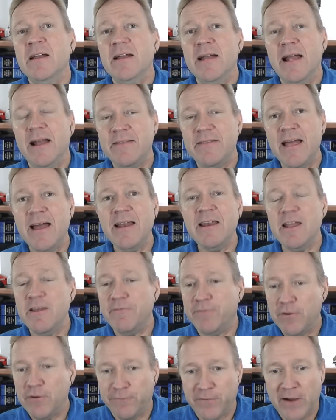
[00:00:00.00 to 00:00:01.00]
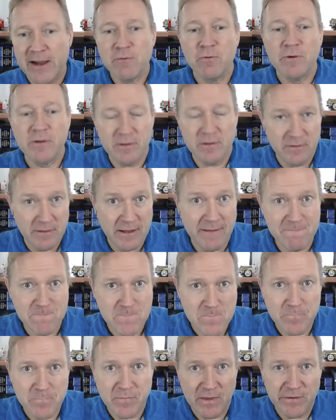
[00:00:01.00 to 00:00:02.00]
And then if you find one that
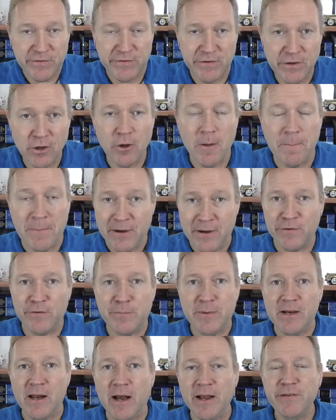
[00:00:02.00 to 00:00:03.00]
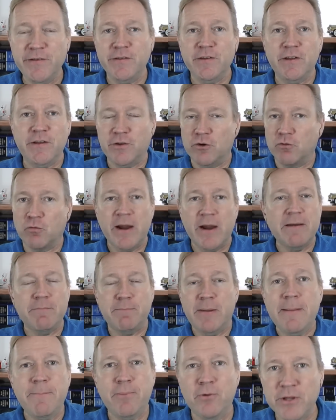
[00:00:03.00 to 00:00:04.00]
still appears to be nice and these great
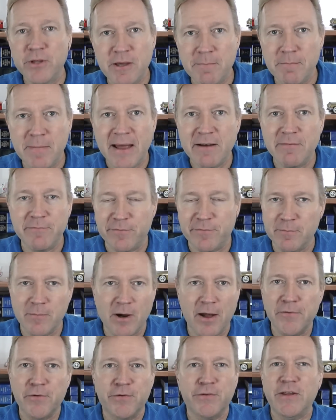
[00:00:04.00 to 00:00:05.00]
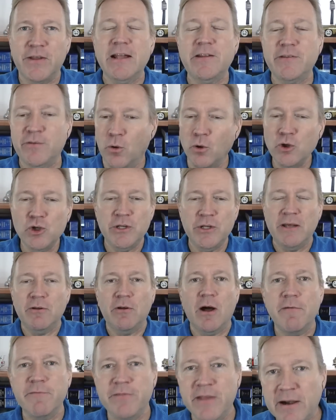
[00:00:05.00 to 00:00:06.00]
people you met from other states told you they
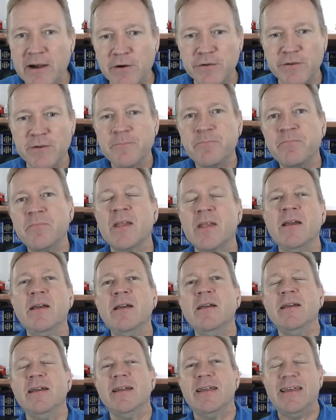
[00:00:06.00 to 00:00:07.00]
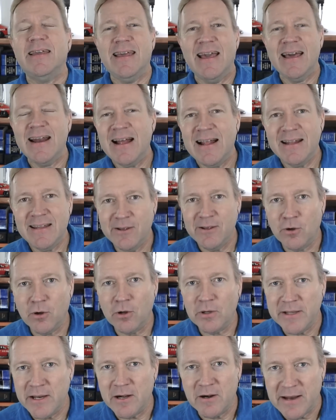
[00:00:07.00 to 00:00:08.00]
love theirs, get on the
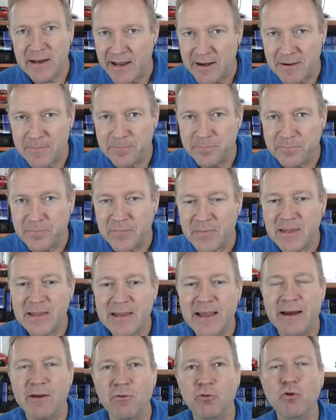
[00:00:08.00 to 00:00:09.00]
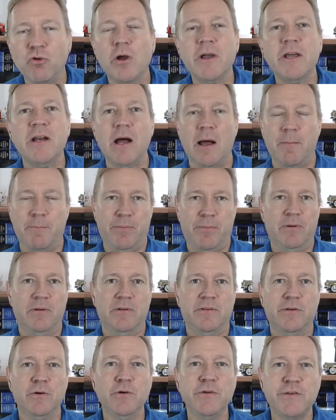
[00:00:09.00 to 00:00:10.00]
old internet and look it up.
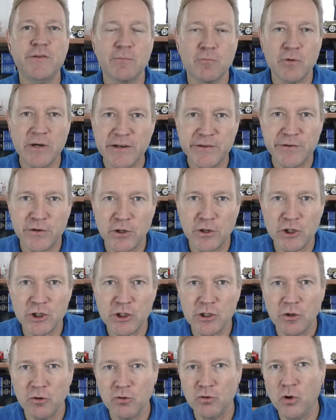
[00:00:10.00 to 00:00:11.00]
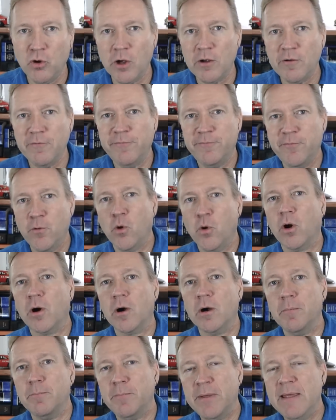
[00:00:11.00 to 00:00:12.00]
Do some research, look
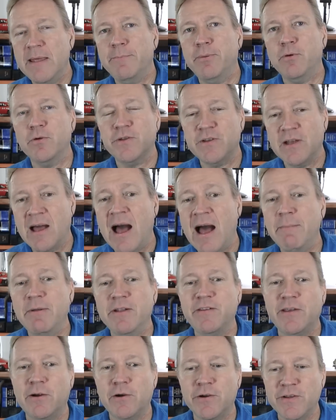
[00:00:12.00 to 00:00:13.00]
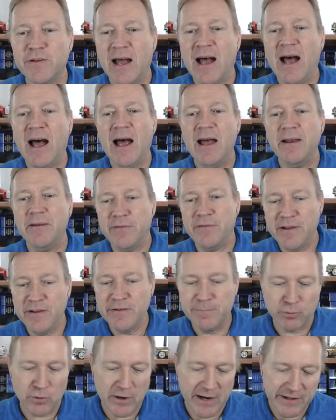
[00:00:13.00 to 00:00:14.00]
for people's commentaries on
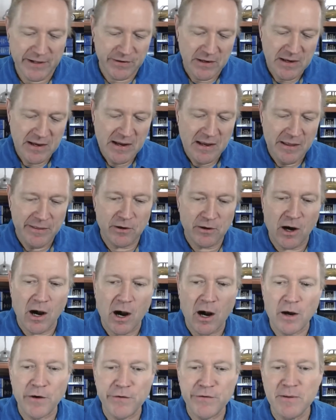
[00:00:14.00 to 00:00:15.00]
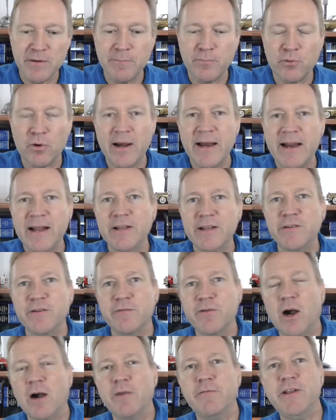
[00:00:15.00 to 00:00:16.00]
these brands. There are some brands
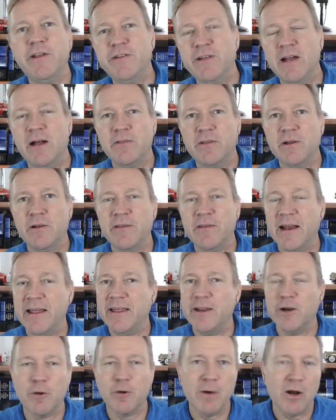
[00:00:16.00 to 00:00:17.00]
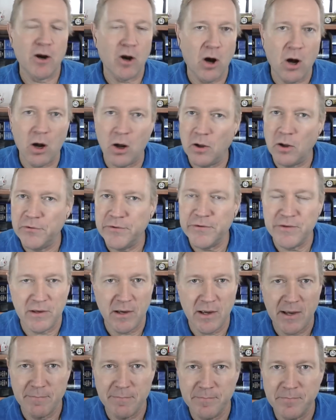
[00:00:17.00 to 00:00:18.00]
of RVs out there that I hear about all the
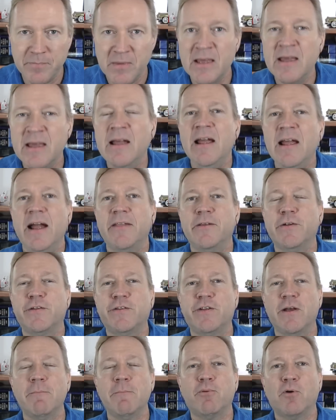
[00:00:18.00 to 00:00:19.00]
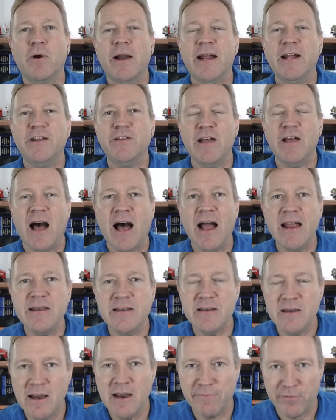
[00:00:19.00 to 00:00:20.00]
time, and there's some brands I
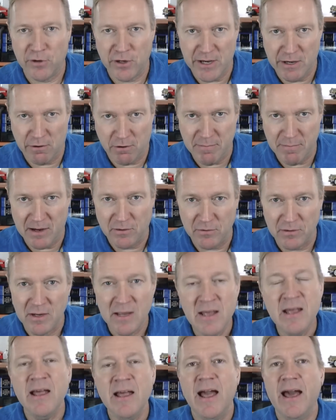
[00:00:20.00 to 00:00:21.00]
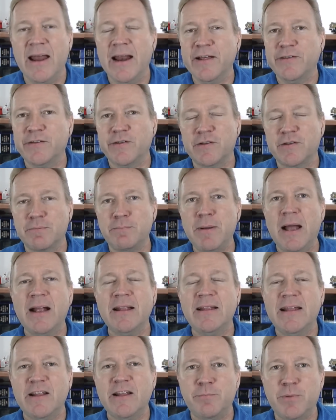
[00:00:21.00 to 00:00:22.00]
never hear about. And I
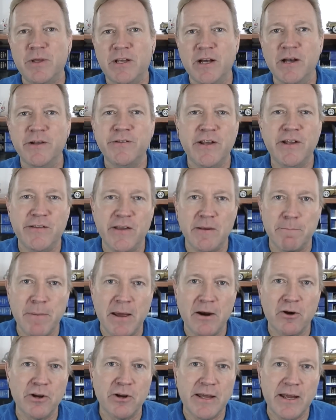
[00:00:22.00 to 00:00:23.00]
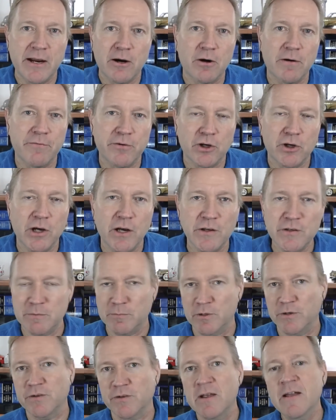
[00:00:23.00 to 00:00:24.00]
suspect that's because they take better care of their
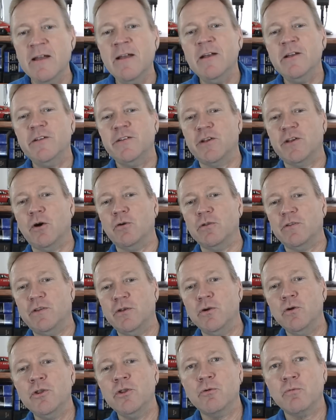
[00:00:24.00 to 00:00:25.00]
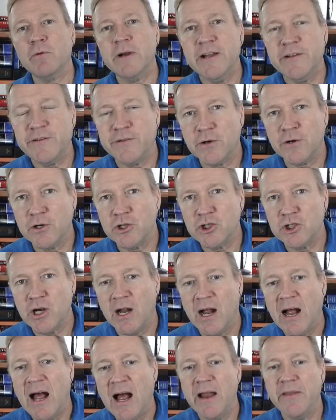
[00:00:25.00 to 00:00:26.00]
customers. So do the research
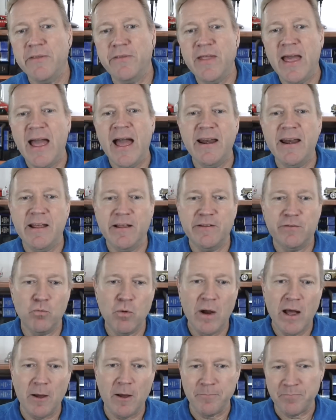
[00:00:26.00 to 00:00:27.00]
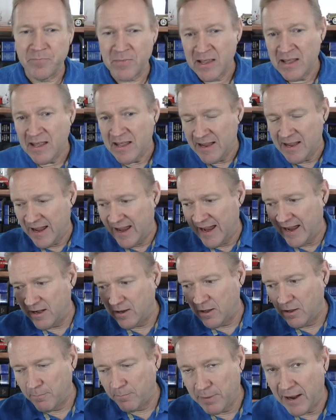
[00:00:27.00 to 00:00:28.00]
on that as well.
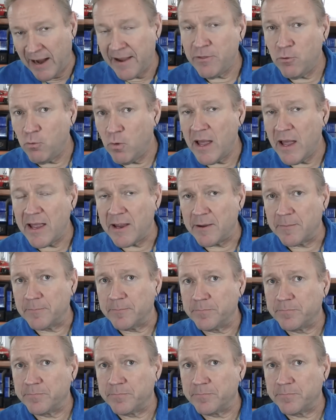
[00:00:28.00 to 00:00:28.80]
And by the way,